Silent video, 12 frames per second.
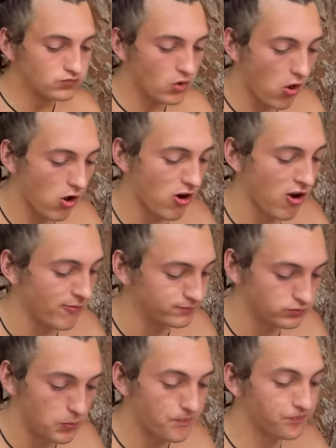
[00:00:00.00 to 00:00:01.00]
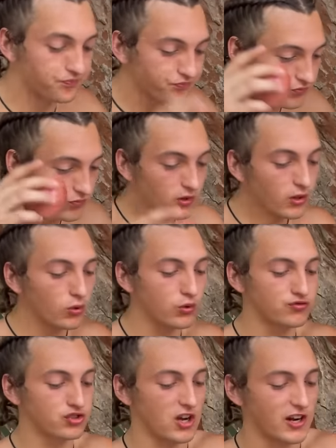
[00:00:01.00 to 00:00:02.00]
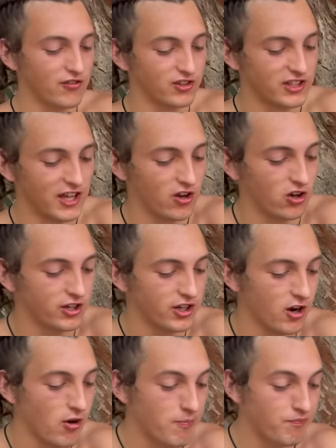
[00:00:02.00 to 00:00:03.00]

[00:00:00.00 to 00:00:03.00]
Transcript: All right, we've tried everything on here